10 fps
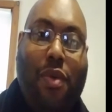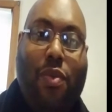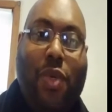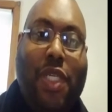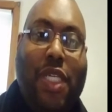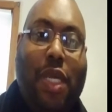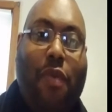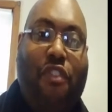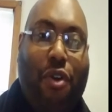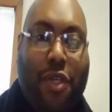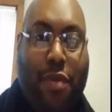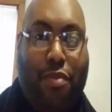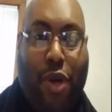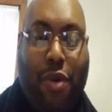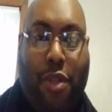Was it a virgin
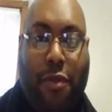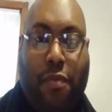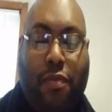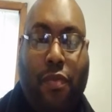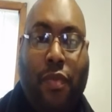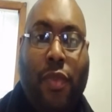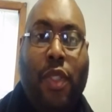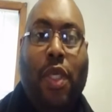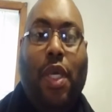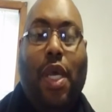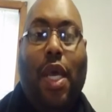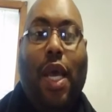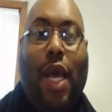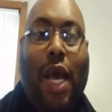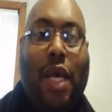birth?
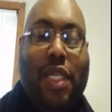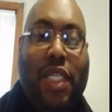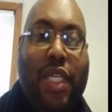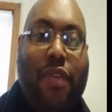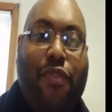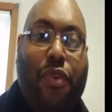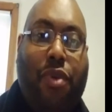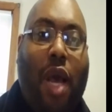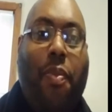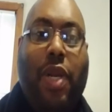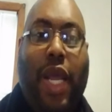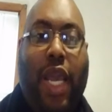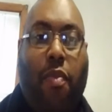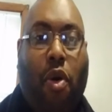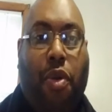I'll just give you drop a
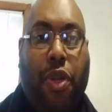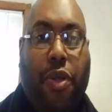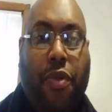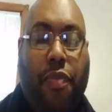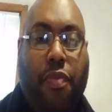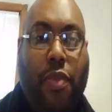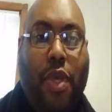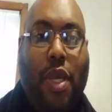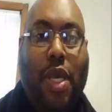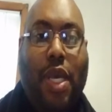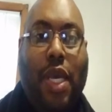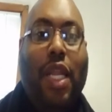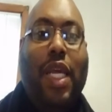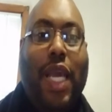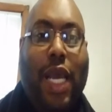name on you
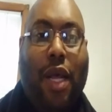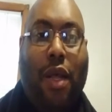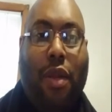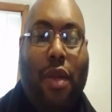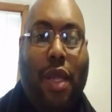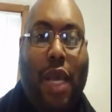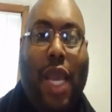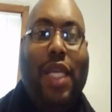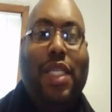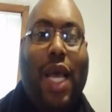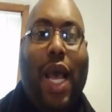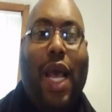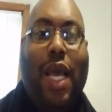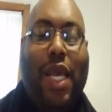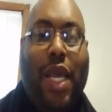Hilliel, H
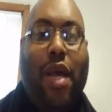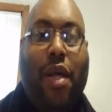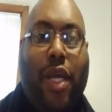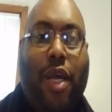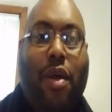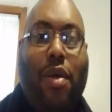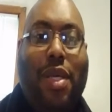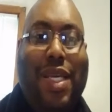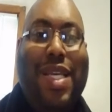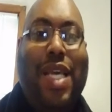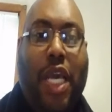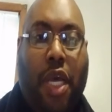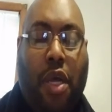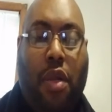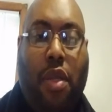I L L E
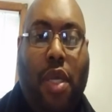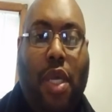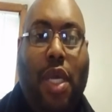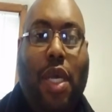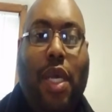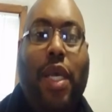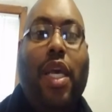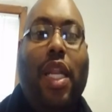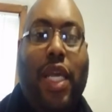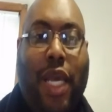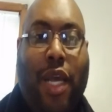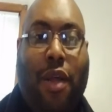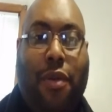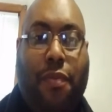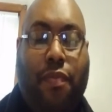L,
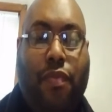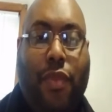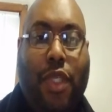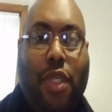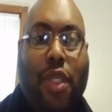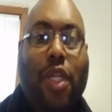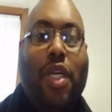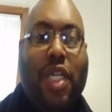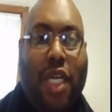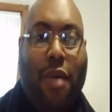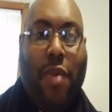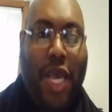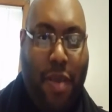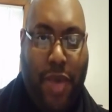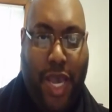Hilliel. Look it up.
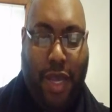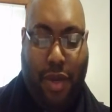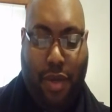Amen.